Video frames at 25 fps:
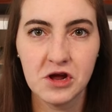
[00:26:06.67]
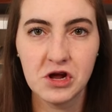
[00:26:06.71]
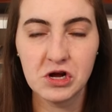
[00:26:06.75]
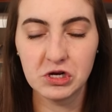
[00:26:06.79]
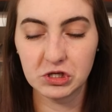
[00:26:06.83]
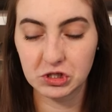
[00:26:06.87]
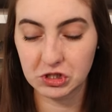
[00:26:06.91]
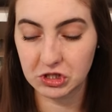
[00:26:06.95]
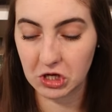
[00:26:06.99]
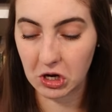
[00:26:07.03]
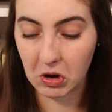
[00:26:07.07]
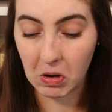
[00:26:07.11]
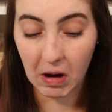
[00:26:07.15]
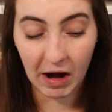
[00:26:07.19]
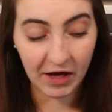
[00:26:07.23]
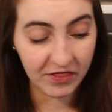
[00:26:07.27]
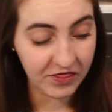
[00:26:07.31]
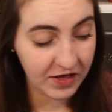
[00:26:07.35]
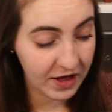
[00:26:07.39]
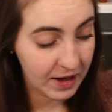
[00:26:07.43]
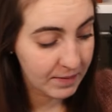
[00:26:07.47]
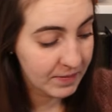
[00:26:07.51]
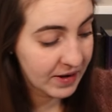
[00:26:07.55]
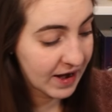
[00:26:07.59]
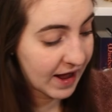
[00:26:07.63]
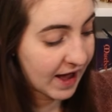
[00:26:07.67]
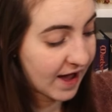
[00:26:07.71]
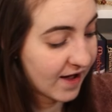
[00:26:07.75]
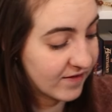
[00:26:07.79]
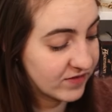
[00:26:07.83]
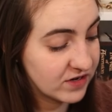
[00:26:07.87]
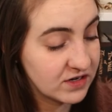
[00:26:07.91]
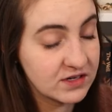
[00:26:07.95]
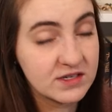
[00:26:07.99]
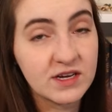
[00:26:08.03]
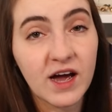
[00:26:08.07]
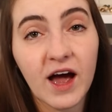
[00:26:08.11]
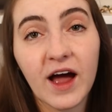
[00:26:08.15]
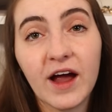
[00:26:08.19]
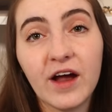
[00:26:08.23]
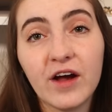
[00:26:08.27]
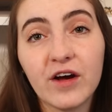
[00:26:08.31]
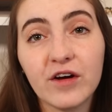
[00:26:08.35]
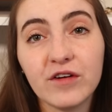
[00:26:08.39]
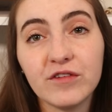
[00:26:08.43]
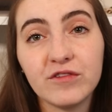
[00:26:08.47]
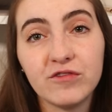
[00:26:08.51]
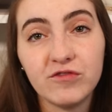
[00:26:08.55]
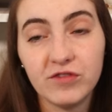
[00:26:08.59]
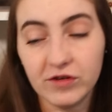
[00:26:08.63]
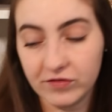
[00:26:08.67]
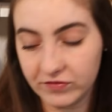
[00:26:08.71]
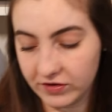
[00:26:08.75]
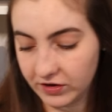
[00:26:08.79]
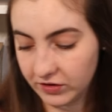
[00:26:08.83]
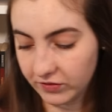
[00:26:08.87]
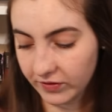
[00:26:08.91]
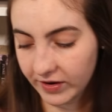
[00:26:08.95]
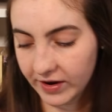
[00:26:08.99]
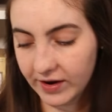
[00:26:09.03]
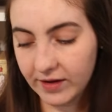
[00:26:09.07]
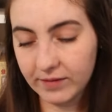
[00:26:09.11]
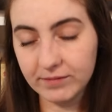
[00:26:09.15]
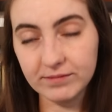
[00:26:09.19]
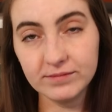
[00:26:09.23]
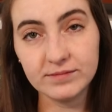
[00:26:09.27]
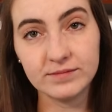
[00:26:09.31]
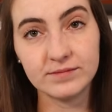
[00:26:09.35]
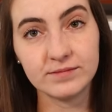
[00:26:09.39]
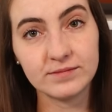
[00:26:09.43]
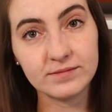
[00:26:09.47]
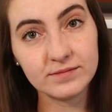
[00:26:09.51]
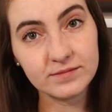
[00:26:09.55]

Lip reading: So I think I'm gonna have an entire 50 gram